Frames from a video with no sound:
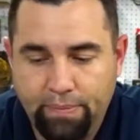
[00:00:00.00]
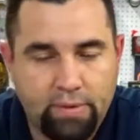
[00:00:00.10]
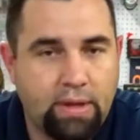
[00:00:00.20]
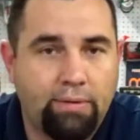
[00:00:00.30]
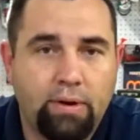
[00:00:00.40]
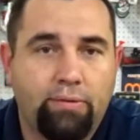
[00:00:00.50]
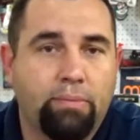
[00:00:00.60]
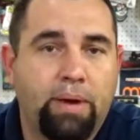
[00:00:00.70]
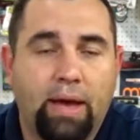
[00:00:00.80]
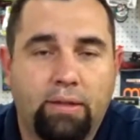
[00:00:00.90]
7
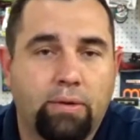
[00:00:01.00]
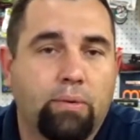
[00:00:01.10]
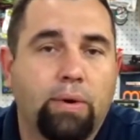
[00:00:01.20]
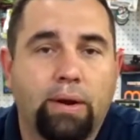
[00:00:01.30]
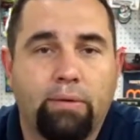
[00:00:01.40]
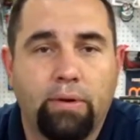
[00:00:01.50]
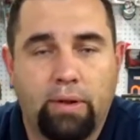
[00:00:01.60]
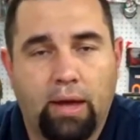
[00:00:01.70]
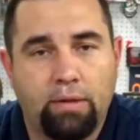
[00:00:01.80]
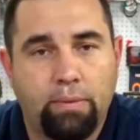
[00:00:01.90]
different baits or whatever the
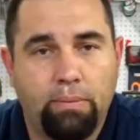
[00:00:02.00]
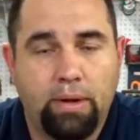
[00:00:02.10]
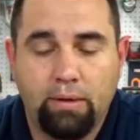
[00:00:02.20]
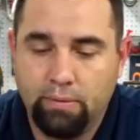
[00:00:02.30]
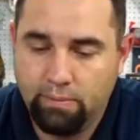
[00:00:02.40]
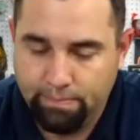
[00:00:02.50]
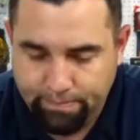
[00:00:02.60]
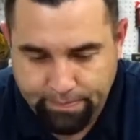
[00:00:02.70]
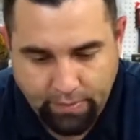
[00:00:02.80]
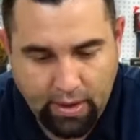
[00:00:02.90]
case may be.
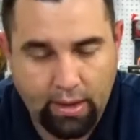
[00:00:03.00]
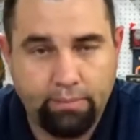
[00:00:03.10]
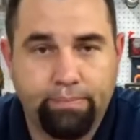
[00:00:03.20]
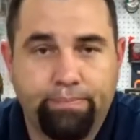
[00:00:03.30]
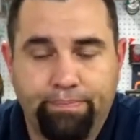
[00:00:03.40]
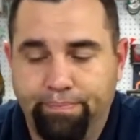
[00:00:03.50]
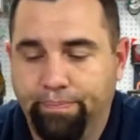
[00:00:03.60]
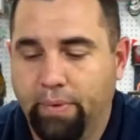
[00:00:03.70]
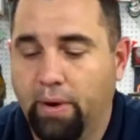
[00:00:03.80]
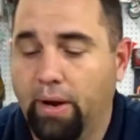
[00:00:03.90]
Okay,
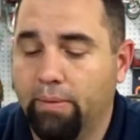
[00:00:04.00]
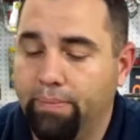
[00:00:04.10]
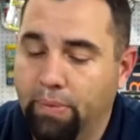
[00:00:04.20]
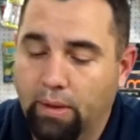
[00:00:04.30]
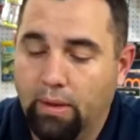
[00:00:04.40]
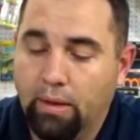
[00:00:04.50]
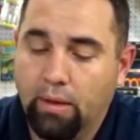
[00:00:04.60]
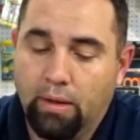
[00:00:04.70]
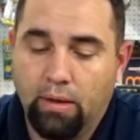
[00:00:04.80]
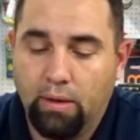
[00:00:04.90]
all right.
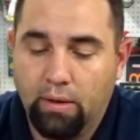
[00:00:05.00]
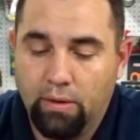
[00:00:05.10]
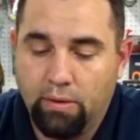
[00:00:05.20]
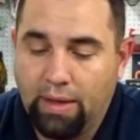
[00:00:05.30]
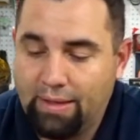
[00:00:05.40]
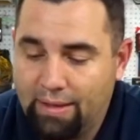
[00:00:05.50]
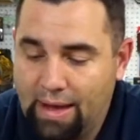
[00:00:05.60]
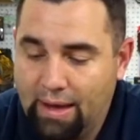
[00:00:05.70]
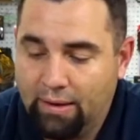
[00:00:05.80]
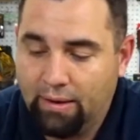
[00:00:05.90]
So that's
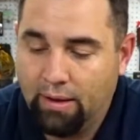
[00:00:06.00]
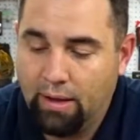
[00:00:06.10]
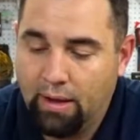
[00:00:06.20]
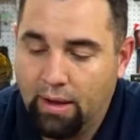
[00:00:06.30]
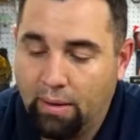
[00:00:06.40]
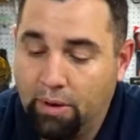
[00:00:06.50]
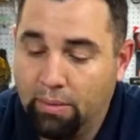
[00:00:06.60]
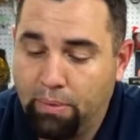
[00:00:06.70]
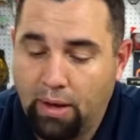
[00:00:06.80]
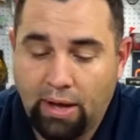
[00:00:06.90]
that. I'm
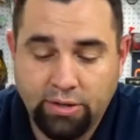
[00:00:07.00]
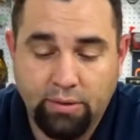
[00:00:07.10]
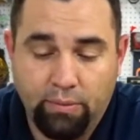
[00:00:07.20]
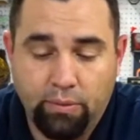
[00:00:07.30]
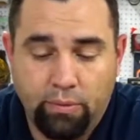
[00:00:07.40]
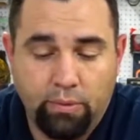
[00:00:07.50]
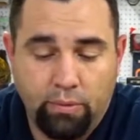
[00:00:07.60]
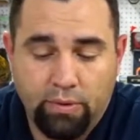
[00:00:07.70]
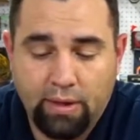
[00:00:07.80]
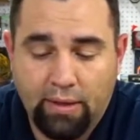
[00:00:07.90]
gonna actually,
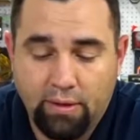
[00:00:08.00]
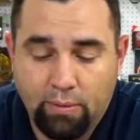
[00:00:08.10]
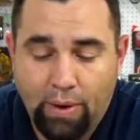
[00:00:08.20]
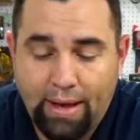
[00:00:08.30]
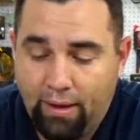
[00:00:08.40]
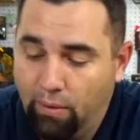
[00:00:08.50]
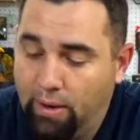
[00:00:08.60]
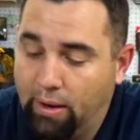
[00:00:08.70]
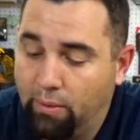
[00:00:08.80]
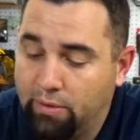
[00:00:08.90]
we'll say this wacky
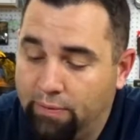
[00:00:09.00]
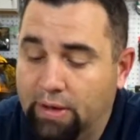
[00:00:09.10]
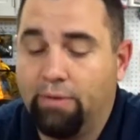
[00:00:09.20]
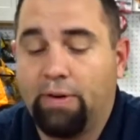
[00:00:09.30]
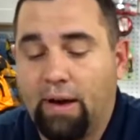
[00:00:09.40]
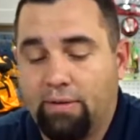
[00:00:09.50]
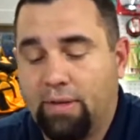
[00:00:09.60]
rig was 55